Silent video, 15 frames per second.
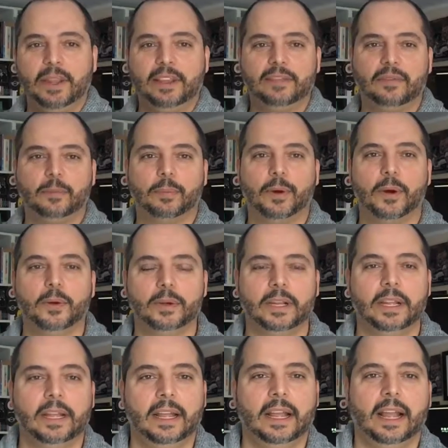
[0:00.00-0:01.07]
B is for broke.
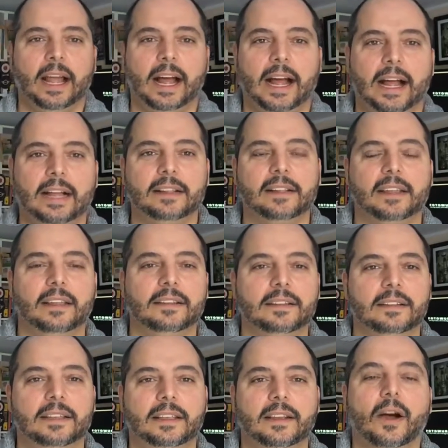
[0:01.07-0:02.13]

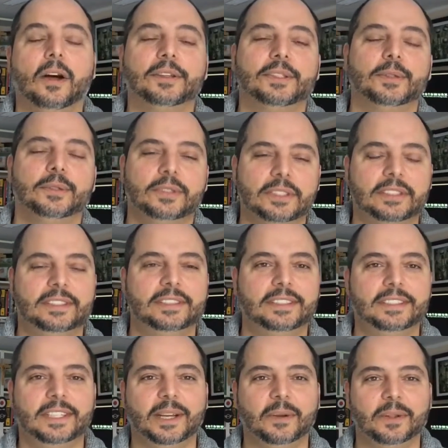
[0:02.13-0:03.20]
Also,
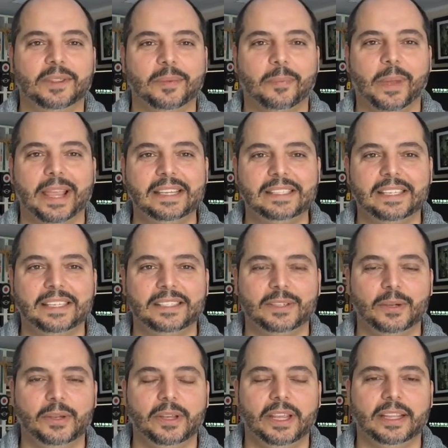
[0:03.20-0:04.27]
stick with the basics
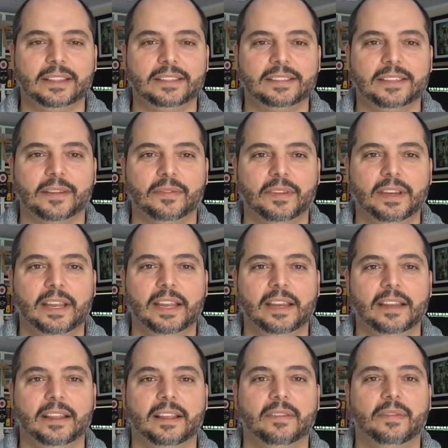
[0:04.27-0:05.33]
so you get the stuff you
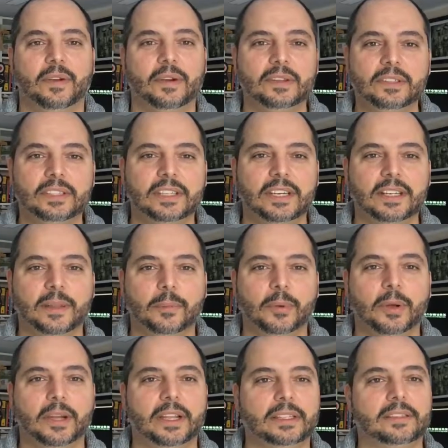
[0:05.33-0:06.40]
need. If you're interested in the
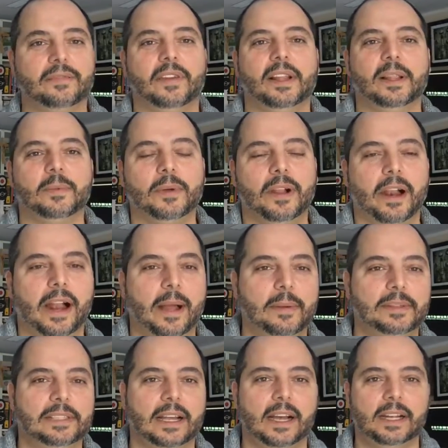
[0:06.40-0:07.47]
book, it's available on
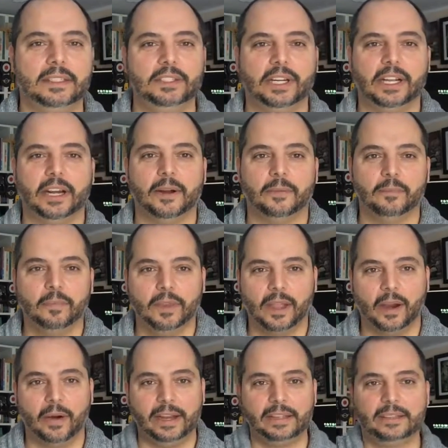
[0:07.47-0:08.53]
Amazon. Check it out.
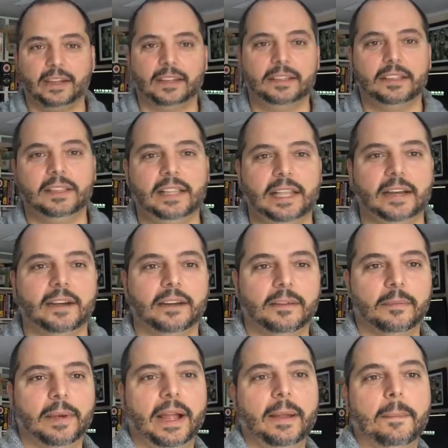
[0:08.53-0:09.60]
All right, talk to you later.
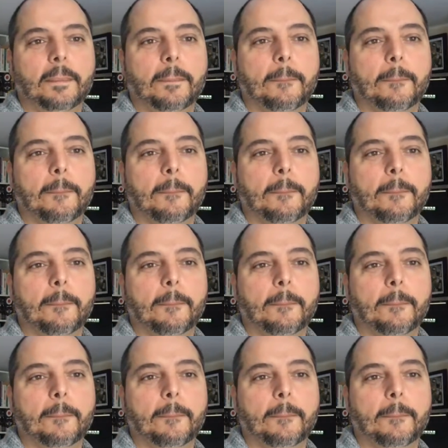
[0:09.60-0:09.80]
Bye.